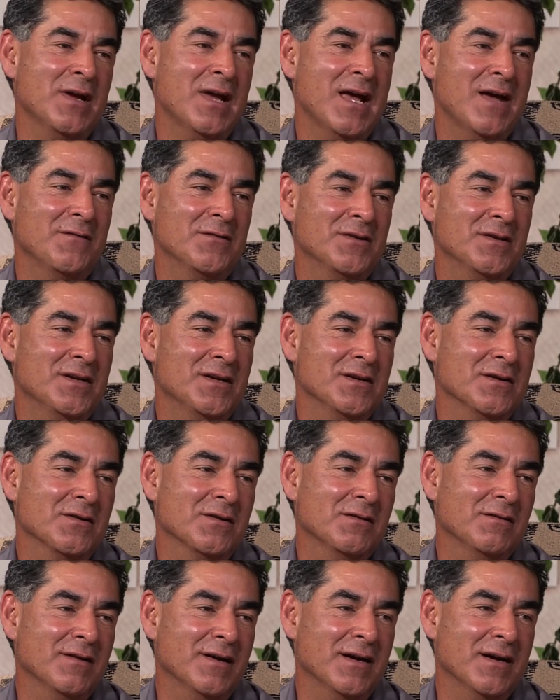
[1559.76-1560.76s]
having you here,
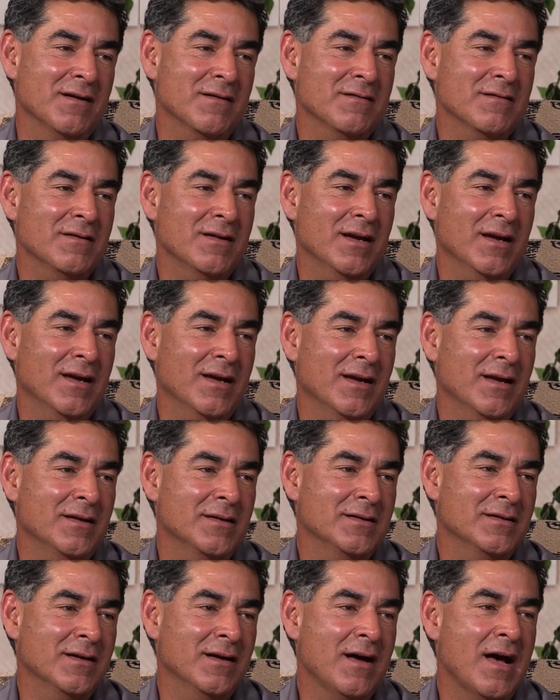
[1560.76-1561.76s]
Clair,
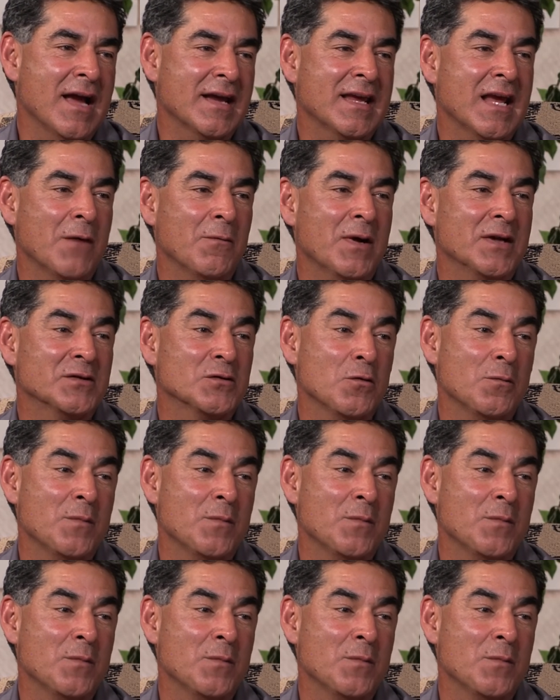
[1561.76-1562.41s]
and uh, I can't wait to go